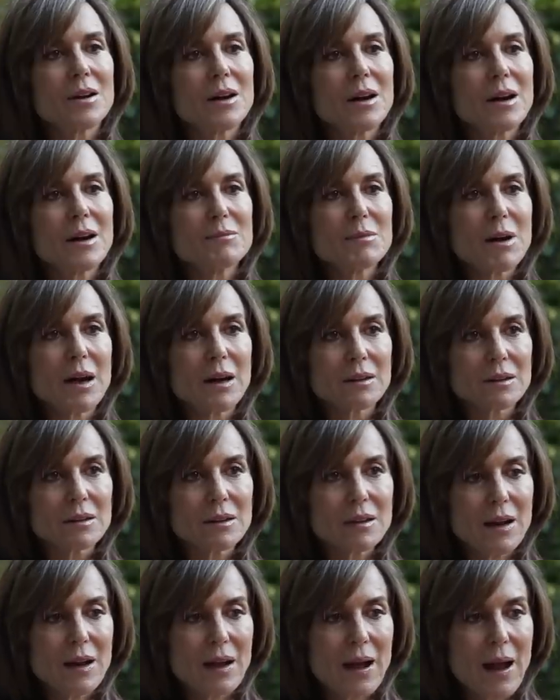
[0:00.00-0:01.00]
I'm not
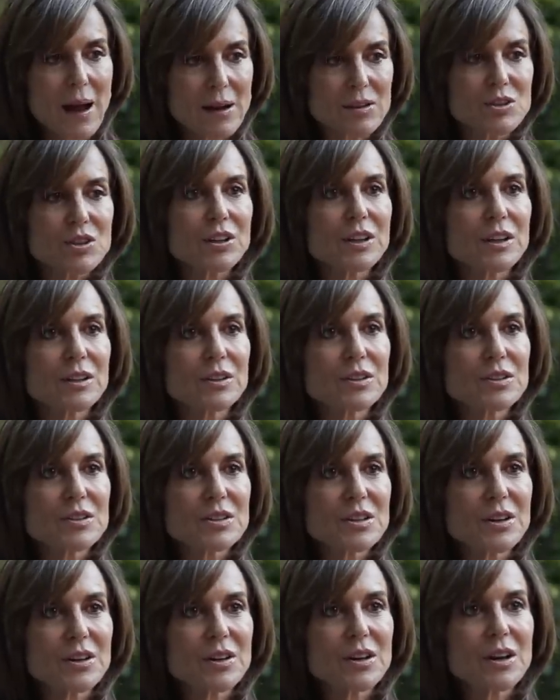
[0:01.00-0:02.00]
actually
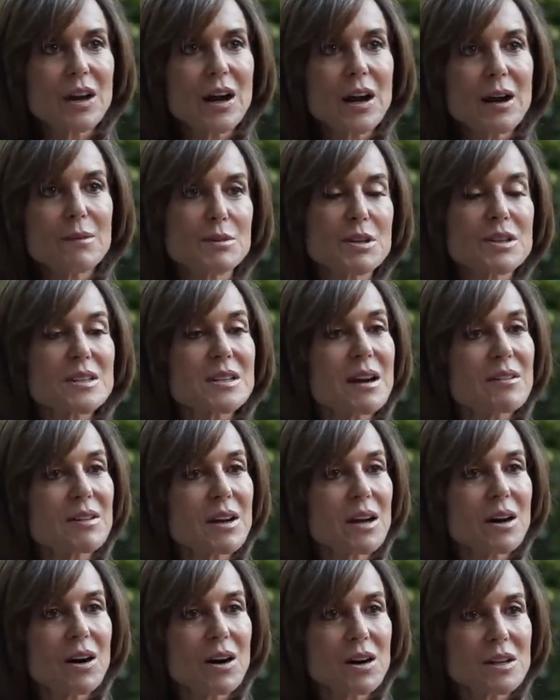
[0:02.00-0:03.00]
losing her. I'm just
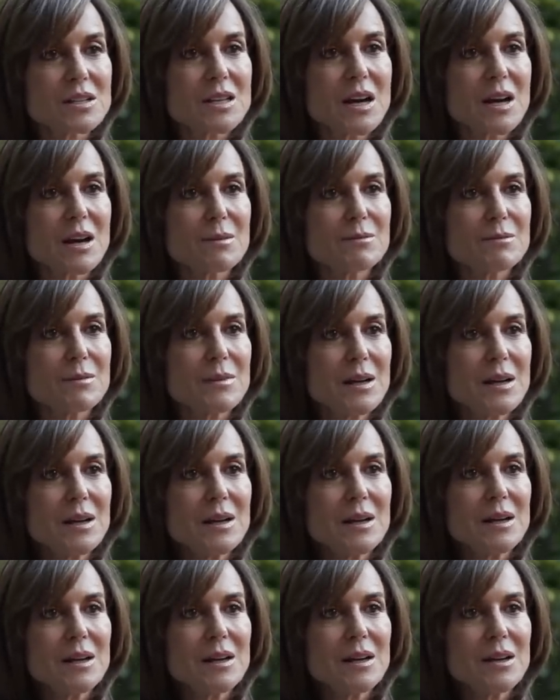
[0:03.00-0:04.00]
having a hard time
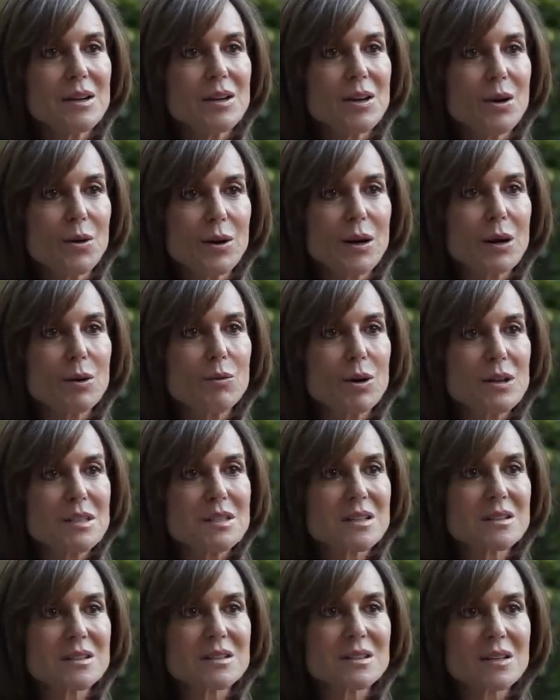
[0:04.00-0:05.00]
knowing
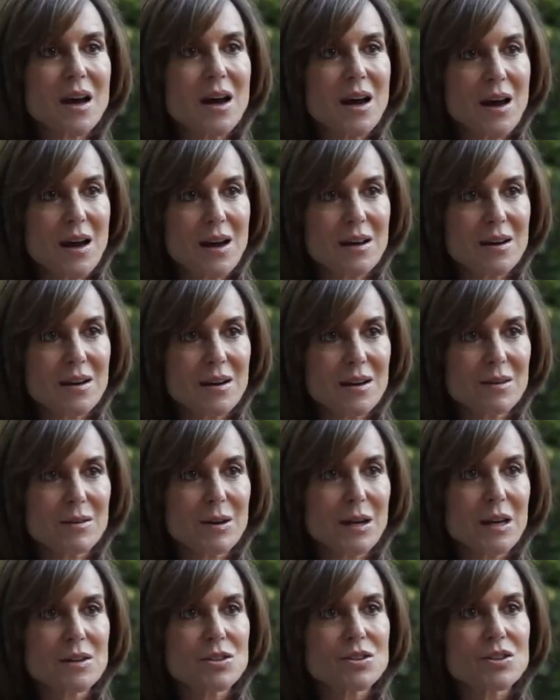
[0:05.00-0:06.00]
what's inside
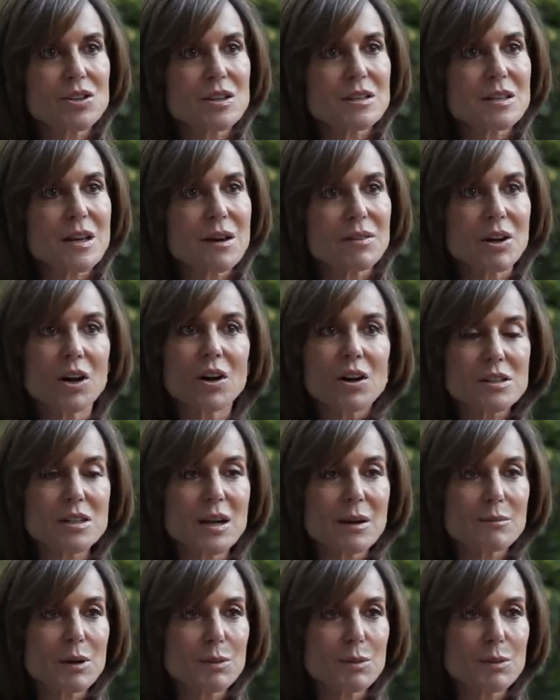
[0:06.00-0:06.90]
because she's having a hard time